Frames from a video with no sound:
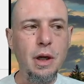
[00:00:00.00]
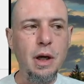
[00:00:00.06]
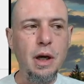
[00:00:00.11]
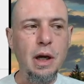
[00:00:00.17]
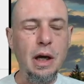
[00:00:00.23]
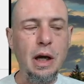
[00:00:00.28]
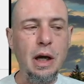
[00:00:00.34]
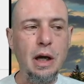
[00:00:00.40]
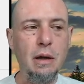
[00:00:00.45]

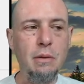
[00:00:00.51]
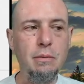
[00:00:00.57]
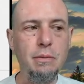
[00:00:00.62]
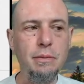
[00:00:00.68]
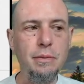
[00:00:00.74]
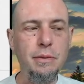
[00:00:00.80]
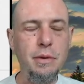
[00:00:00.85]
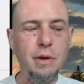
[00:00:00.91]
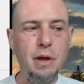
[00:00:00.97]
Um,
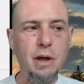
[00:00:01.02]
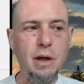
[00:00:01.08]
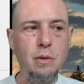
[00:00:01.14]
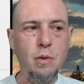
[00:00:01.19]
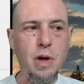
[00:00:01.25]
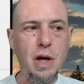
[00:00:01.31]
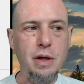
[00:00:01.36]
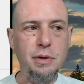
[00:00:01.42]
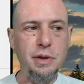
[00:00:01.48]
they're going to
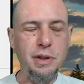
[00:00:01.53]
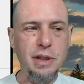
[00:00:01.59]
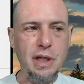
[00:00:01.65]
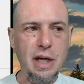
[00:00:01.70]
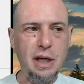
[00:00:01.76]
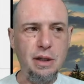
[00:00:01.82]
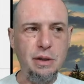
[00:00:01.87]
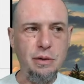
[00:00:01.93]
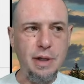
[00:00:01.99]
want to assign
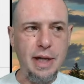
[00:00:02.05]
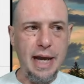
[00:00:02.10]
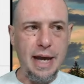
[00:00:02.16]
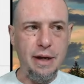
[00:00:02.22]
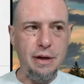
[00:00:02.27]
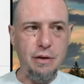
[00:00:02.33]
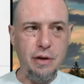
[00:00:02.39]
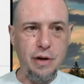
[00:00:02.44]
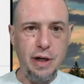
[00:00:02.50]
it to a
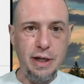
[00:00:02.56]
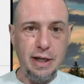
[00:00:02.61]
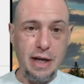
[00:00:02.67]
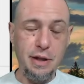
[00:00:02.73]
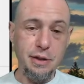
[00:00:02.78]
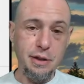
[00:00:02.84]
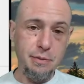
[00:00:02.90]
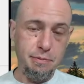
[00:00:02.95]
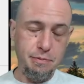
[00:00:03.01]
category. Now
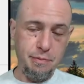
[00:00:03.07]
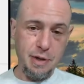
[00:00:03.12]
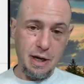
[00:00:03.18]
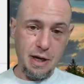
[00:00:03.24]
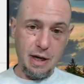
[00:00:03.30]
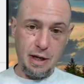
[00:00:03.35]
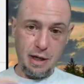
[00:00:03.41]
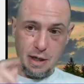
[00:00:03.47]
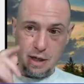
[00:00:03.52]
there's a,
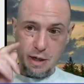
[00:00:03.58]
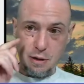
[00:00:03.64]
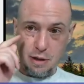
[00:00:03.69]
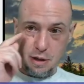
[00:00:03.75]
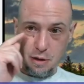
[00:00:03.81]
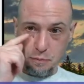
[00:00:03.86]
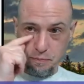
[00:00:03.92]
uh, a, a